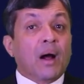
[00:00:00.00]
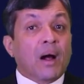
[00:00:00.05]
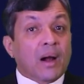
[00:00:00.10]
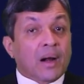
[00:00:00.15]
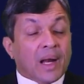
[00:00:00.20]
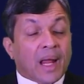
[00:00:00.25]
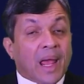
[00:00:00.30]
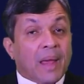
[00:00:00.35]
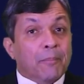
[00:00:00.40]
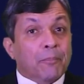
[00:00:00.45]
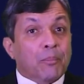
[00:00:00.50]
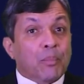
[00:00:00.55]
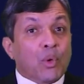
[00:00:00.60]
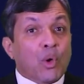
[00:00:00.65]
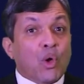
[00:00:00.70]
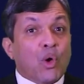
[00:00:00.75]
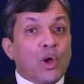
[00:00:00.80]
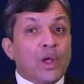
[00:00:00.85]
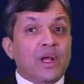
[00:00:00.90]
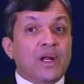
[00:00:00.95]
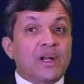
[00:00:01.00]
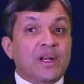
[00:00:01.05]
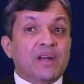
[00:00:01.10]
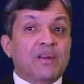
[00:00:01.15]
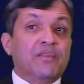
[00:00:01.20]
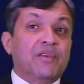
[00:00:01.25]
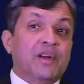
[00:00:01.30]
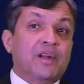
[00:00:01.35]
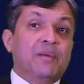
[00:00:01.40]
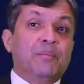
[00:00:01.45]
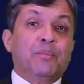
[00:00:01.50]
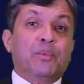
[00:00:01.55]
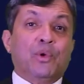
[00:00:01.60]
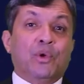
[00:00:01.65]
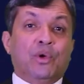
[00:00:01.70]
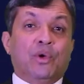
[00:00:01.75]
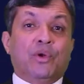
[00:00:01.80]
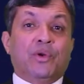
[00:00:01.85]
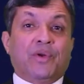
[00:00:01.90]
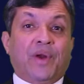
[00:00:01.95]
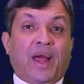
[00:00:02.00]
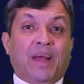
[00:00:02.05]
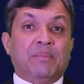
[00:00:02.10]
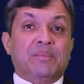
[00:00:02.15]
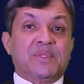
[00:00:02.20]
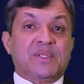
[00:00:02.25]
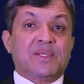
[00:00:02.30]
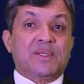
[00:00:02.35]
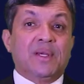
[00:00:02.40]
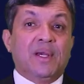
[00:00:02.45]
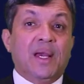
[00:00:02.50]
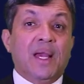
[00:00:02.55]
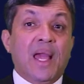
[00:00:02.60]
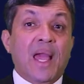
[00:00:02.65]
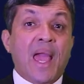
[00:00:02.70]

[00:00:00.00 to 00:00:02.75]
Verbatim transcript: are employer-driven programs.